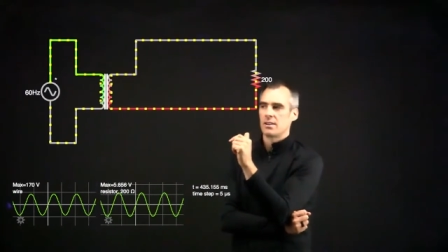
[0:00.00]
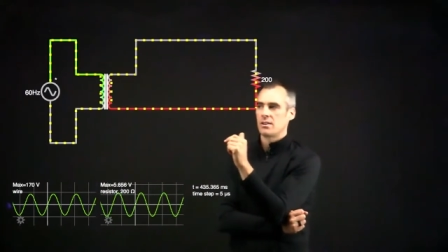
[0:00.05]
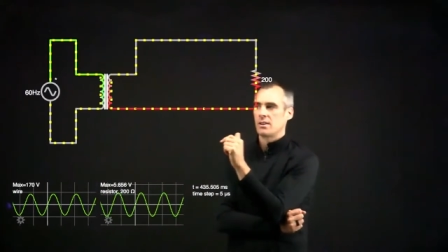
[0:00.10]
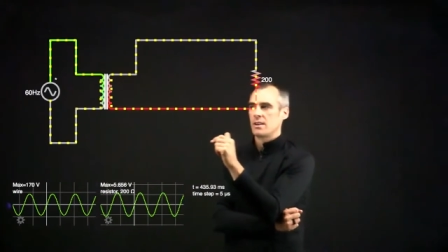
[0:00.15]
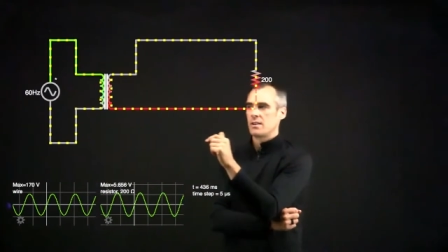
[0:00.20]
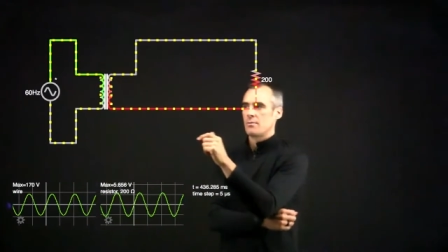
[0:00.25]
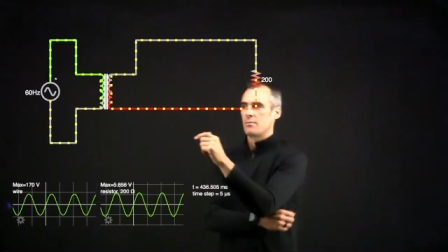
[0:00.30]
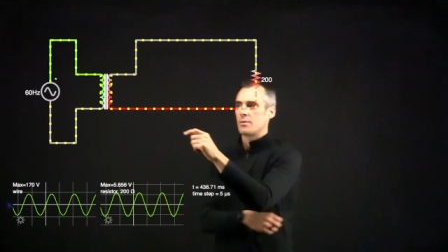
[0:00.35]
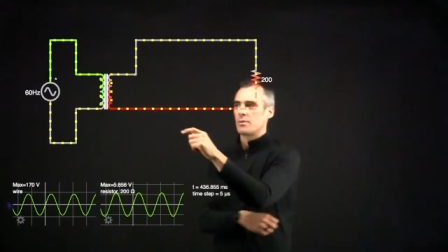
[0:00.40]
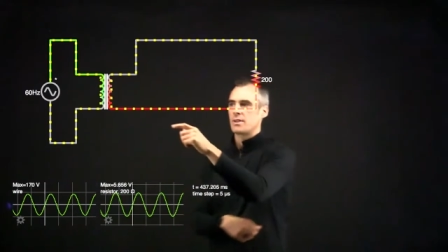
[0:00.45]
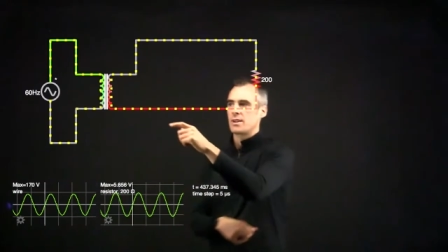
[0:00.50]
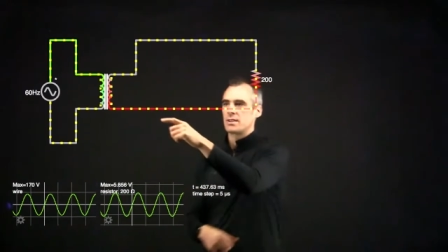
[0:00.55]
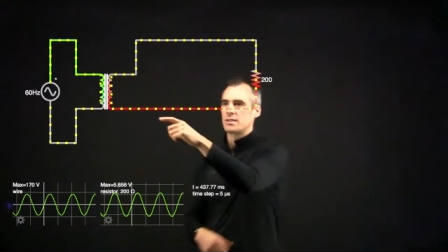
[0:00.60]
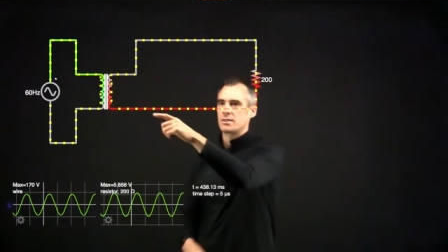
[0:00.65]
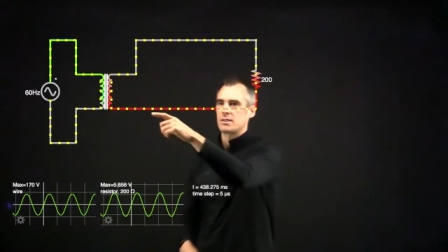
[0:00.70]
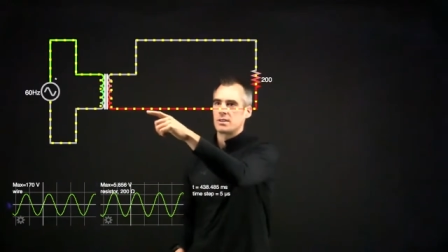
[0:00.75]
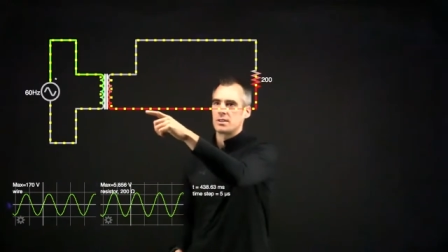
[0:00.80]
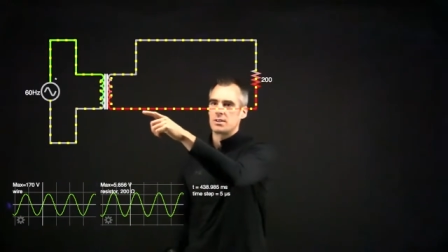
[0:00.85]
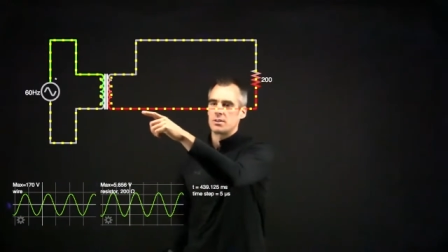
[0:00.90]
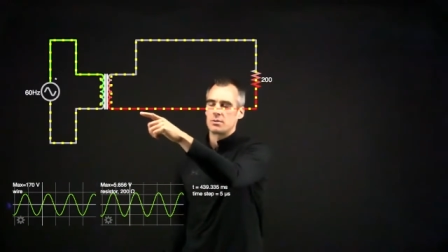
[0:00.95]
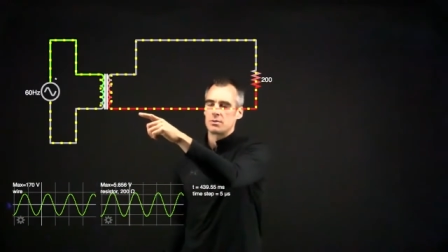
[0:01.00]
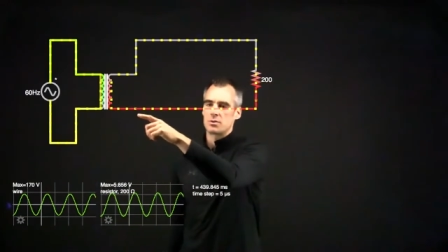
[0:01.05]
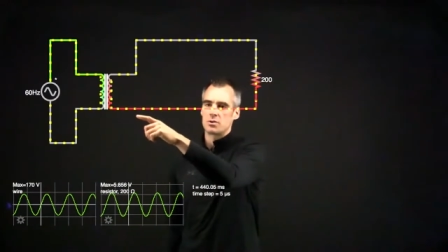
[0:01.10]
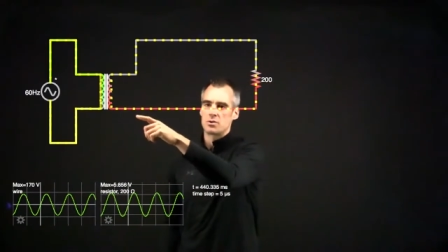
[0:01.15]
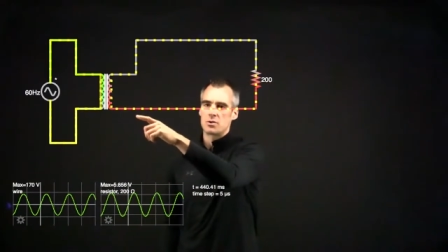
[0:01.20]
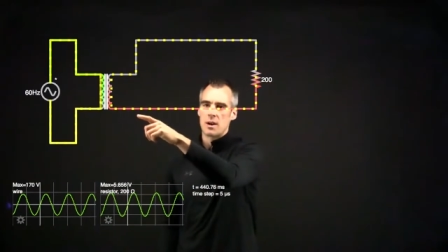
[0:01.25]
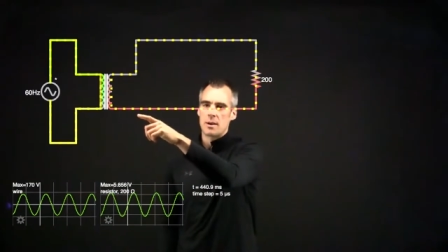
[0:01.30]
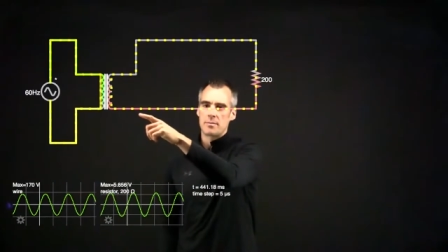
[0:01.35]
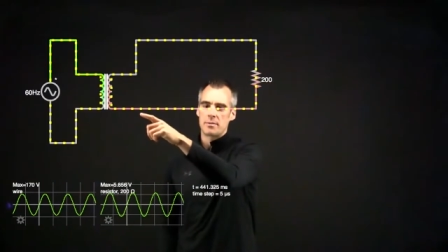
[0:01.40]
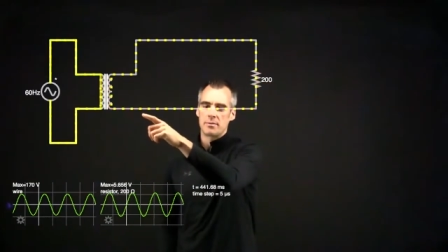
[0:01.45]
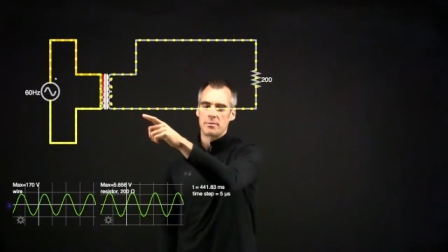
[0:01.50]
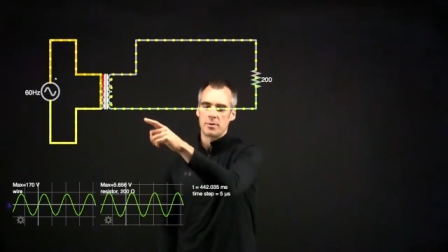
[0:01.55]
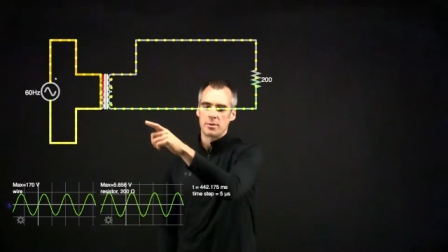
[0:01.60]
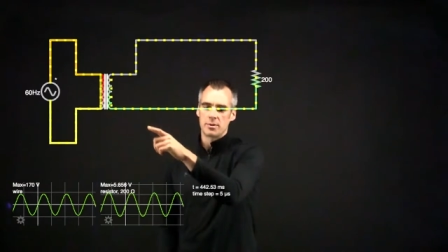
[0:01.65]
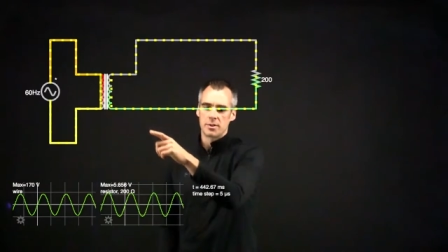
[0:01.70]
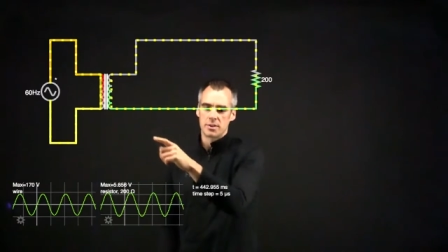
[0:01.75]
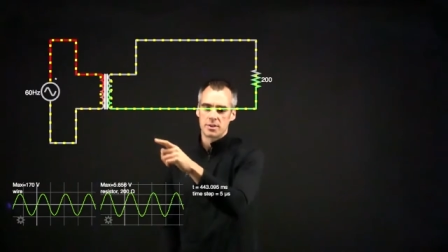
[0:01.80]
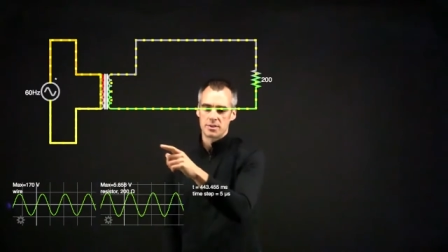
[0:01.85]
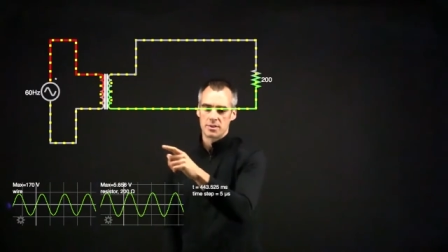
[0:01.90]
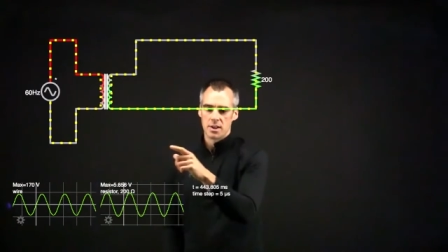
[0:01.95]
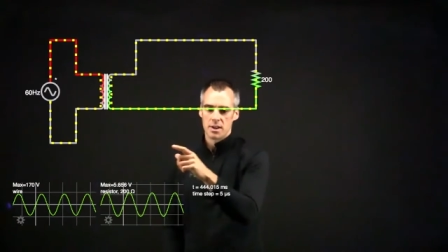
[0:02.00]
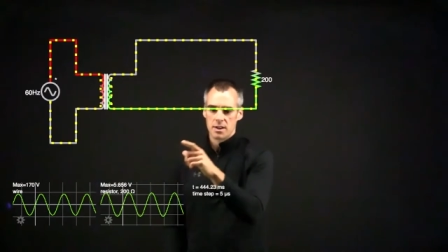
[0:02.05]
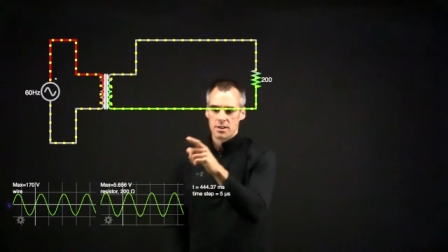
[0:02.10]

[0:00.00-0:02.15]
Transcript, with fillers: and what that's going to do is drop the voltage.